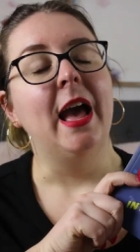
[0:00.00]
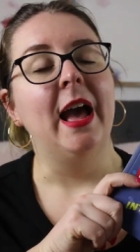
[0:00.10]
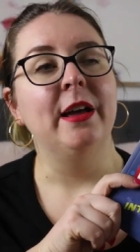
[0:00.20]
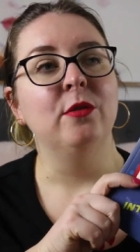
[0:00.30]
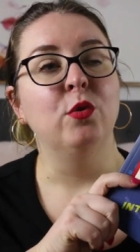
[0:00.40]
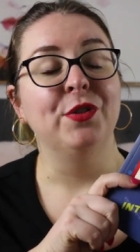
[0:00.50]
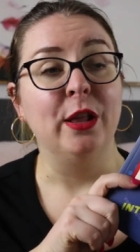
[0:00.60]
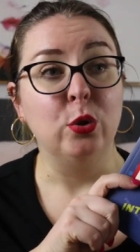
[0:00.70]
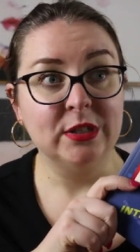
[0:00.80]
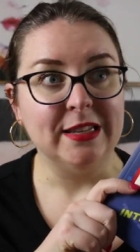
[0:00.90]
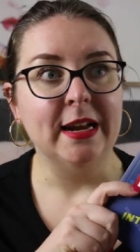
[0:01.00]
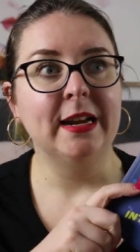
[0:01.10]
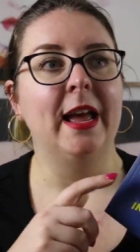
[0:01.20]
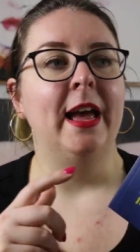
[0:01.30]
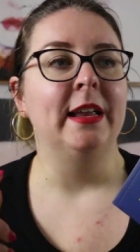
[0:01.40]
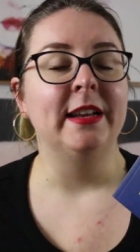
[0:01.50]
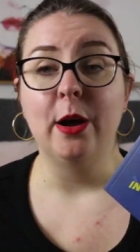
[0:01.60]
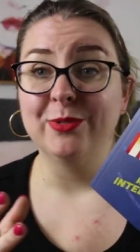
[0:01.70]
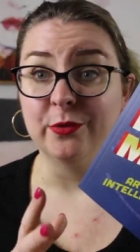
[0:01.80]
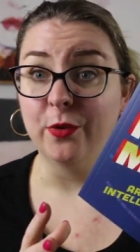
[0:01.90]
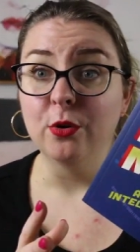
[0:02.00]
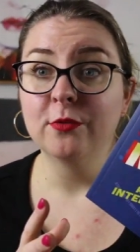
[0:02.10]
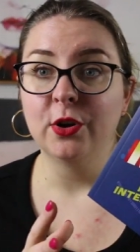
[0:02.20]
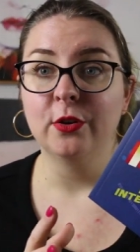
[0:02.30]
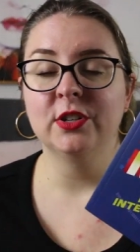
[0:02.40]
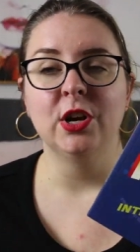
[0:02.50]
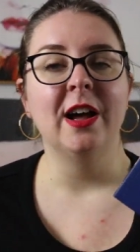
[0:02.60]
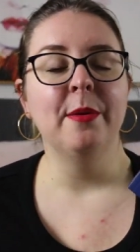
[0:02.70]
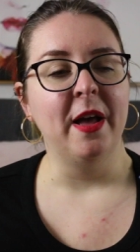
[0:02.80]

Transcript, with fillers: and what that looks like and how it's evolved over time.